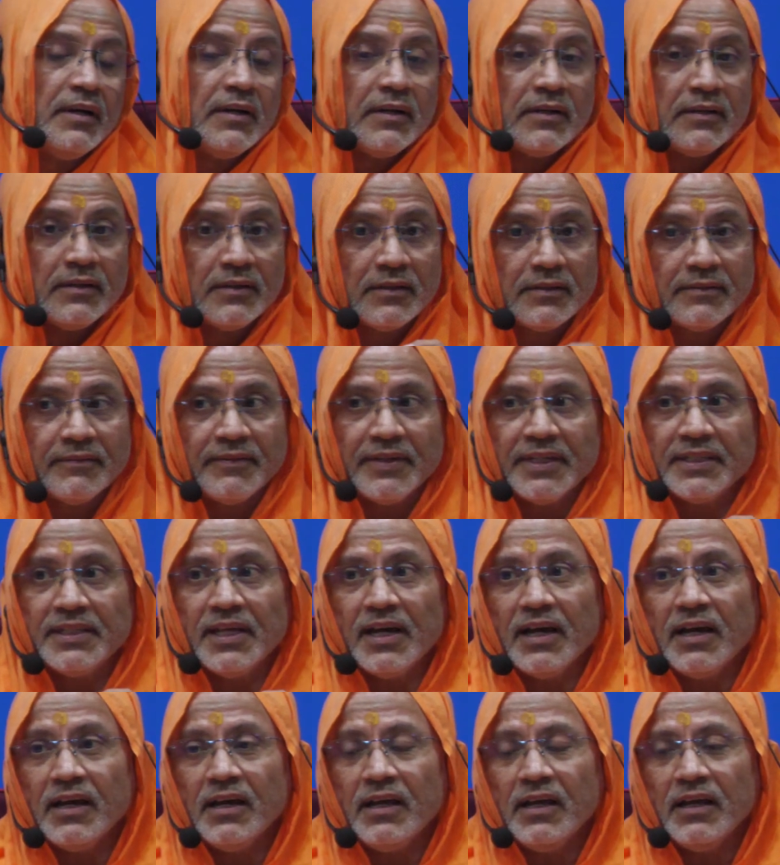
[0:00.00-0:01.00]

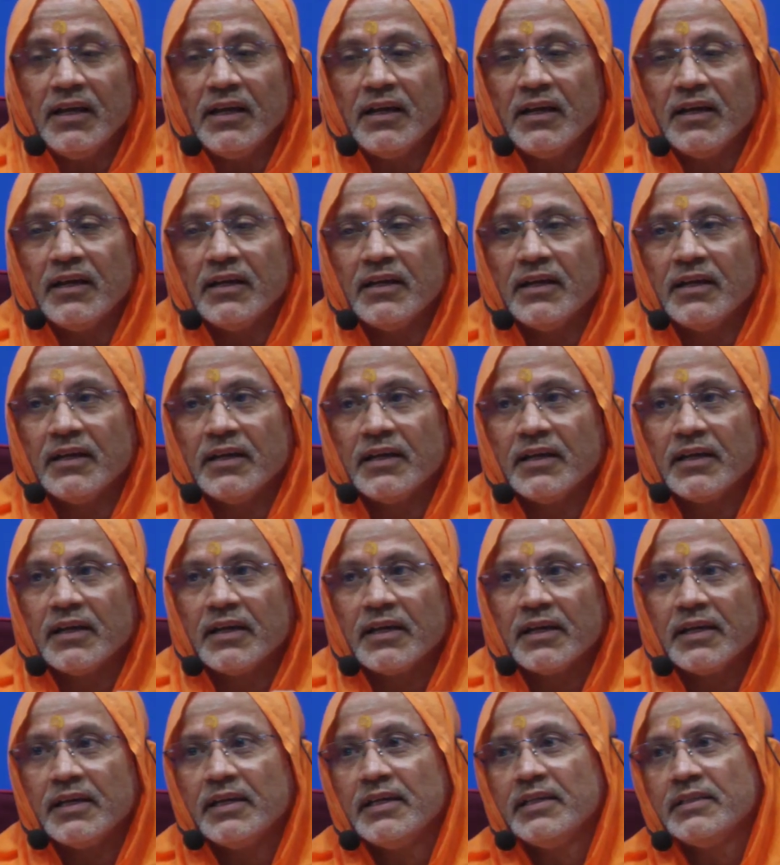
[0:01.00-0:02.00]
Rigveda
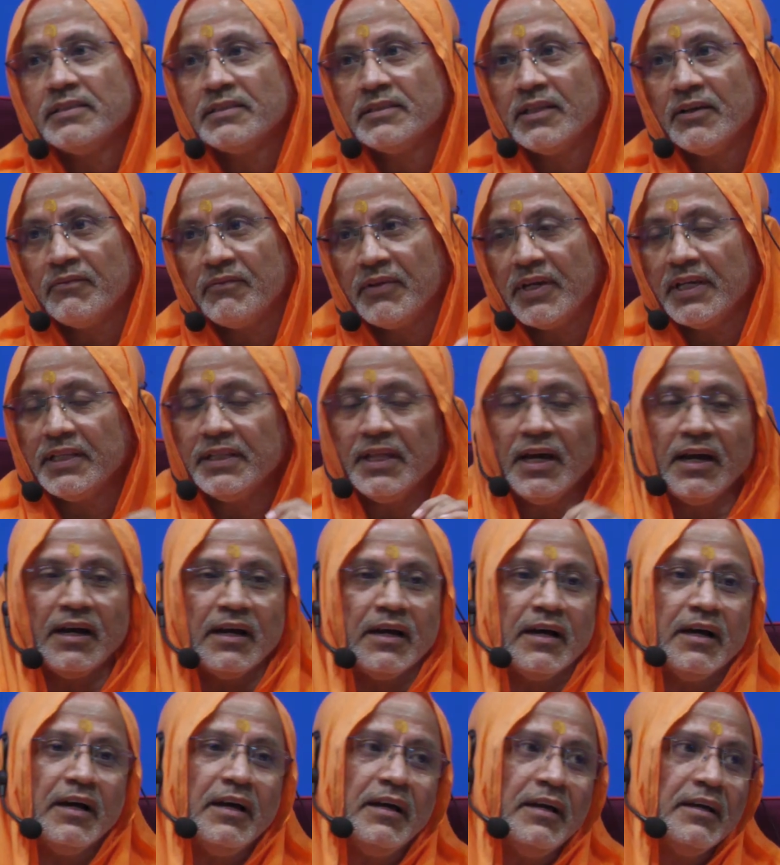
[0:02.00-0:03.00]
is the
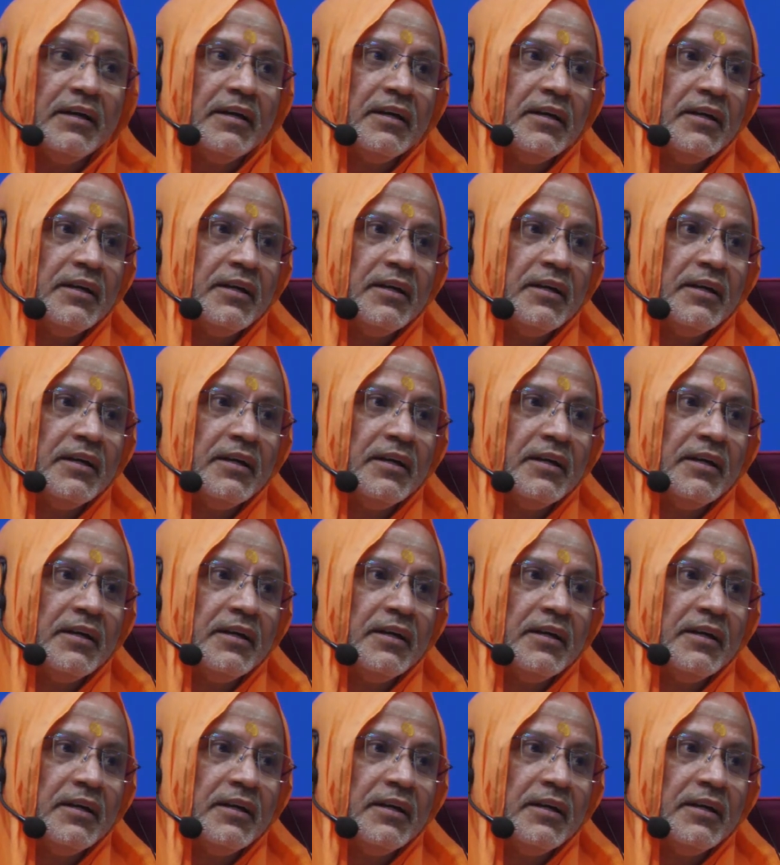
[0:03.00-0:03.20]
Veda